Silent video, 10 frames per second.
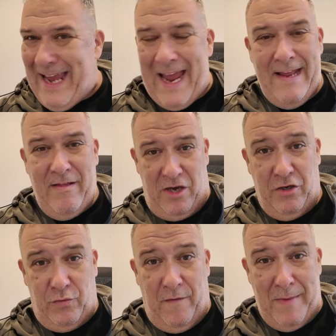get in
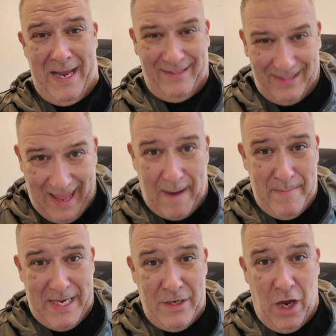touch with me and let
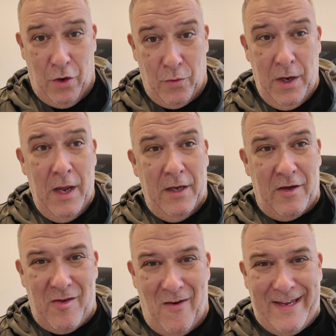me know,
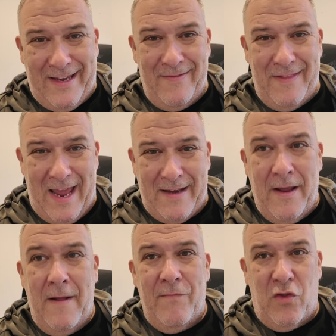because I can then
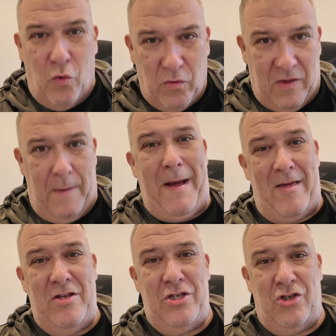talk to the
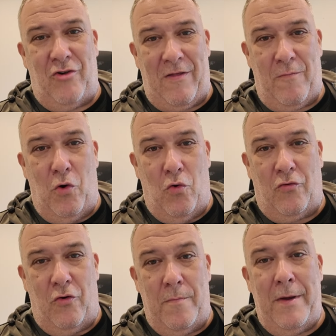passenger transport
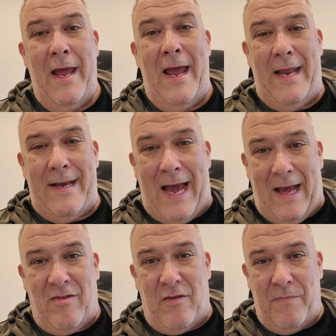group and
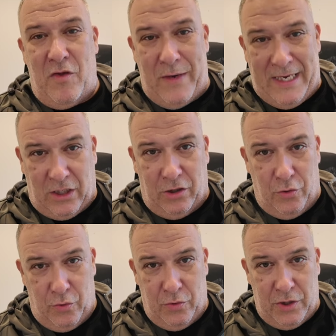ask them to
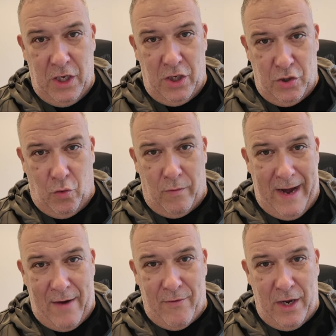include your
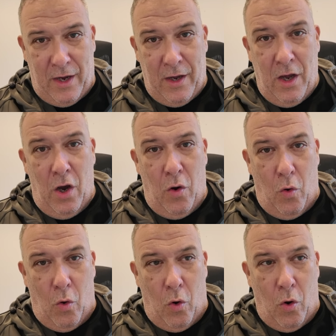area
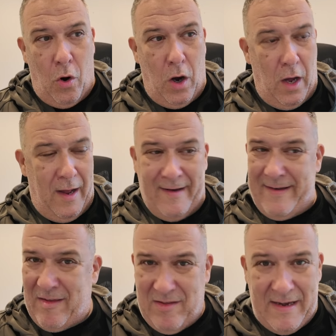or a
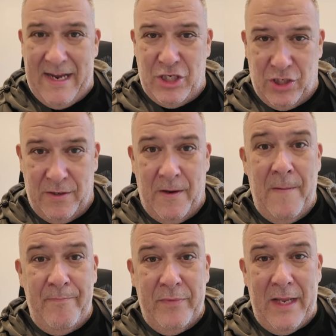destination
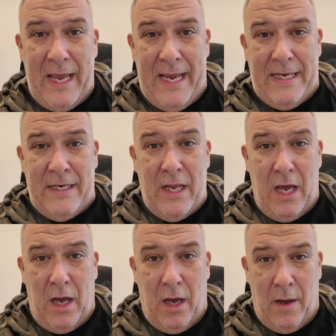in
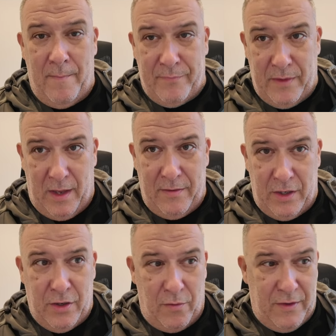
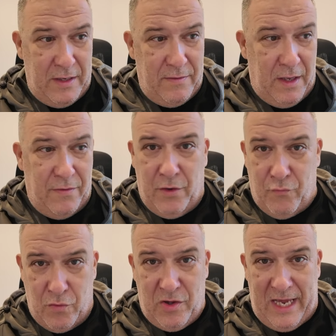the
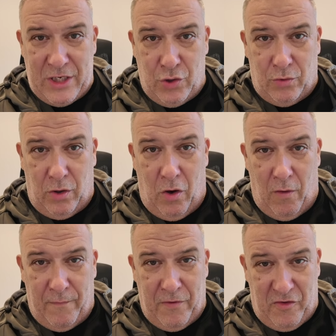route schedule
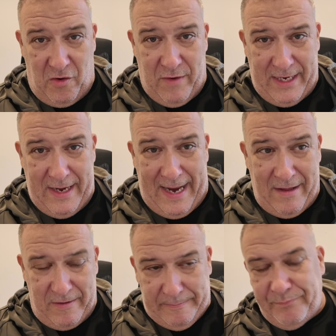of Surrey
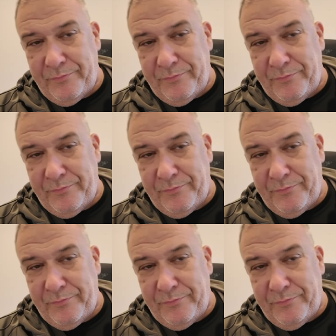Connect.